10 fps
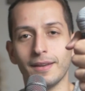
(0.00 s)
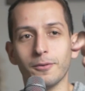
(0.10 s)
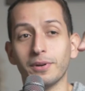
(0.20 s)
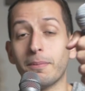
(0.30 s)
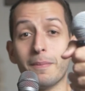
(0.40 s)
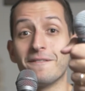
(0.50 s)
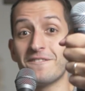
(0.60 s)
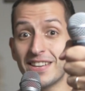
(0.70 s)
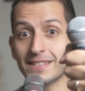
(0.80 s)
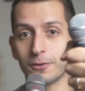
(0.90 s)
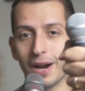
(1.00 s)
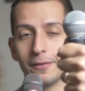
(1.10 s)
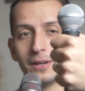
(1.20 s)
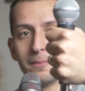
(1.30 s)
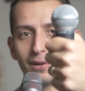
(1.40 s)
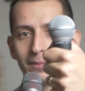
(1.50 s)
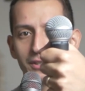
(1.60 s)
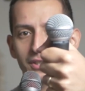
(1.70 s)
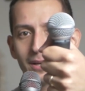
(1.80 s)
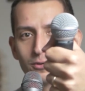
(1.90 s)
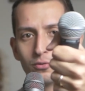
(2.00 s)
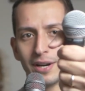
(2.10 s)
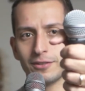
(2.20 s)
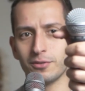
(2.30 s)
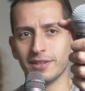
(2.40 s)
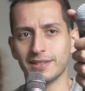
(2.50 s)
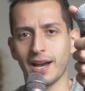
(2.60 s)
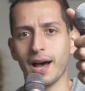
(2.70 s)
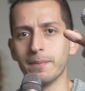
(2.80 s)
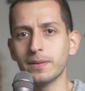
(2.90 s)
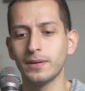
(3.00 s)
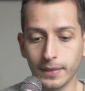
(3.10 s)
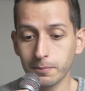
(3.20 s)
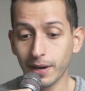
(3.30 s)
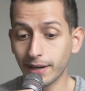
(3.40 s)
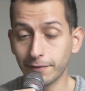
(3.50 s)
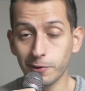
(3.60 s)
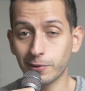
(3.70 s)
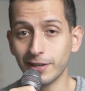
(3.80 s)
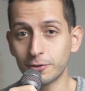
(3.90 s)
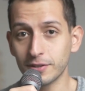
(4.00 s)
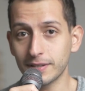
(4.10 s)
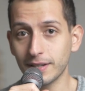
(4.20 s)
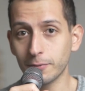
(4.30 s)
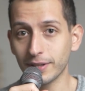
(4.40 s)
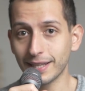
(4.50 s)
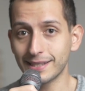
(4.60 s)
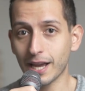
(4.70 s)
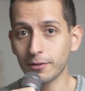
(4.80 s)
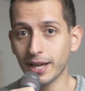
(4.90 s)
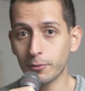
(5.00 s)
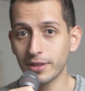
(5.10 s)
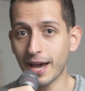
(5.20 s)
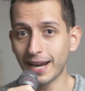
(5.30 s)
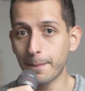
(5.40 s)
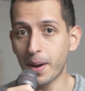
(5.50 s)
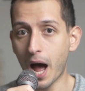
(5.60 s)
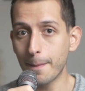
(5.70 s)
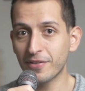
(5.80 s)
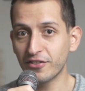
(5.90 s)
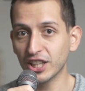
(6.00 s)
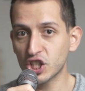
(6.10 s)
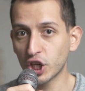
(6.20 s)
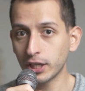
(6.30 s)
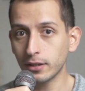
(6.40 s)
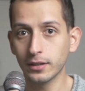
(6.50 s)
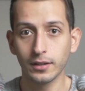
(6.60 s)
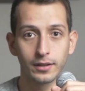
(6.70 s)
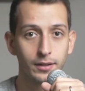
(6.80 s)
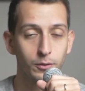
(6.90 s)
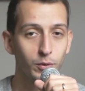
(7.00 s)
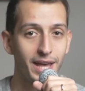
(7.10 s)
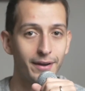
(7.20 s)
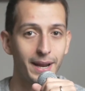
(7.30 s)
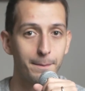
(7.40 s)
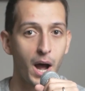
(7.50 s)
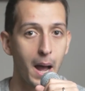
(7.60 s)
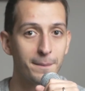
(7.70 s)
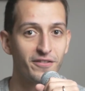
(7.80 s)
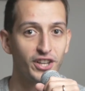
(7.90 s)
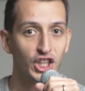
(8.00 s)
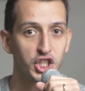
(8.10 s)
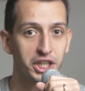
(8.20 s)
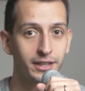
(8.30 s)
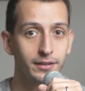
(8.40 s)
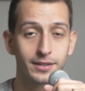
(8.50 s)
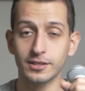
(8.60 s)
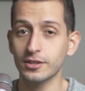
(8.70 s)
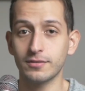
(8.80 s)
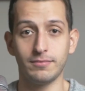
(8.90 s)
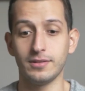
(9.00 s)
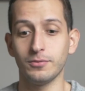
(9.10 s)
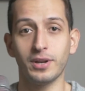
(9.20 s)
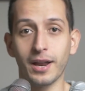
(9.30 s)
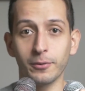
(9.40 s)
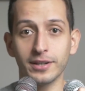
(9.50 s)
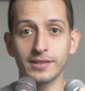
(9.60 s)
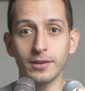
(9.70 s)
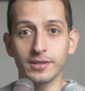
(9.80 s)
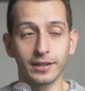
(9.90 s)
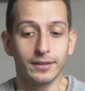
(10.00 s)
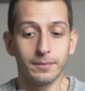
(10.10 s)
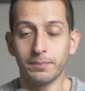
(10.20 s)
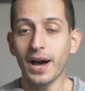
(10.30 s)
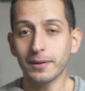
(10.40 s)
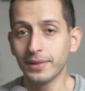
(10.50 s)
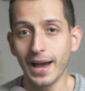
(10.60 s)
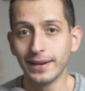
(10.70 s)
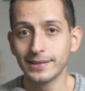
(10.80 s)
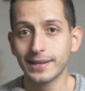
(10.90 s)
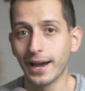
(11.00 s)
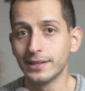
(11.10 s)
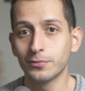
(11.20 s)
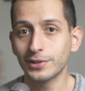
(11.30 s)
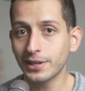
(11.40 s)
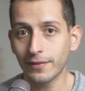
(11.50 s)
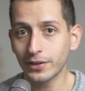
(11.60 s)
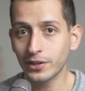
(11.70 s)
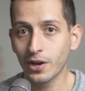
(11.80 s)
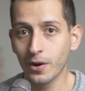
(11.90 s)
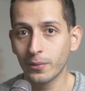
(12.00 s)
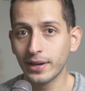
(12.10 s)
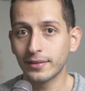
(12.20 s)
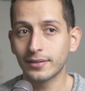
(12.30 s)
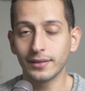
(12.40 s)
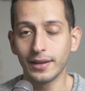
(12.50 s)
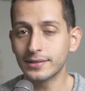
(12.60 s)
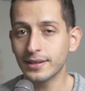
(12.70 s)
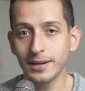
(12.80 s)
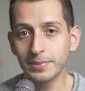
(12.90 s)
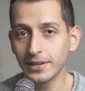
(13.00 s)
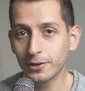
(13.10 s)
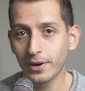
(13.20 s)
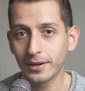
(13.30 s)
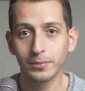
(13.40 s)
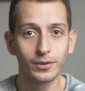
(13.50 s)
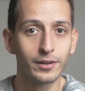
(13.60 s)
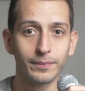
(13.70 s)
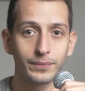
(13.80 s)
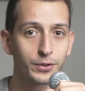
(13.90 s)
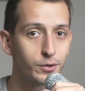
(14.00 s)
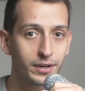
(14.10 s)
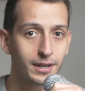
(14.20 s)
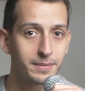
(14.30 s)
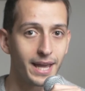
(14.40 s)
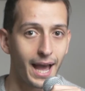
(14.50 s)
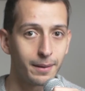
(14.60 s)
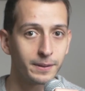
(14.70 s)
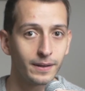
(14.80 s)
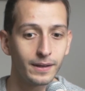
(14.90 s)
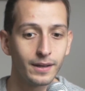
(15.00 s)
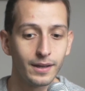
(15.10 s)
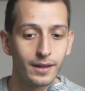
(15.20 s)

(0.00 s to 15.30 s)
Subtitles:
when I put my fist around it, it pretty much comes right to the top. But if you're interested in what they sound like without a pop filter, this is kind of what it sounds like. Bottom line is, guys, whichever you go with, it's going to be incredible. You're going to be happy.